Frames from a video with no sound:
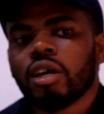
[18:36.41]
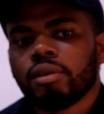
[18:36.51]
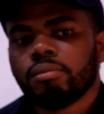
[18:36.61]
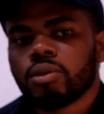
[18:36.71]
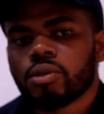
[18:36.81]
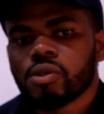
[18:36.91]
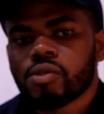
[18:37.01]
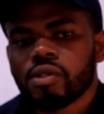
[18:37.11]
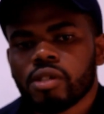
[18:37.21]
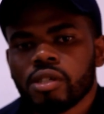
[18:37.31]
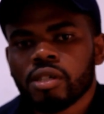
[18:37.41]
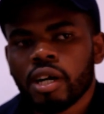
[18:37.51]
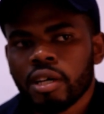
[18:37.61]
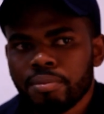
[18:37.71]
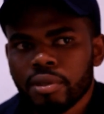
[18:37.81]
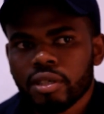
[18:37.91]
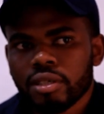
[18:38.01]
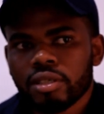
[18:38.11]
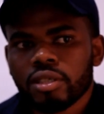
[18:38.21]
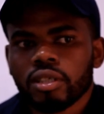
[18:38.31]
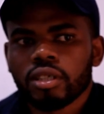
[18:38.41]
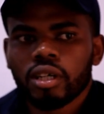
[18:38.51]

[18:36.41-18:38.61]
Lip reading: because in the IPRC,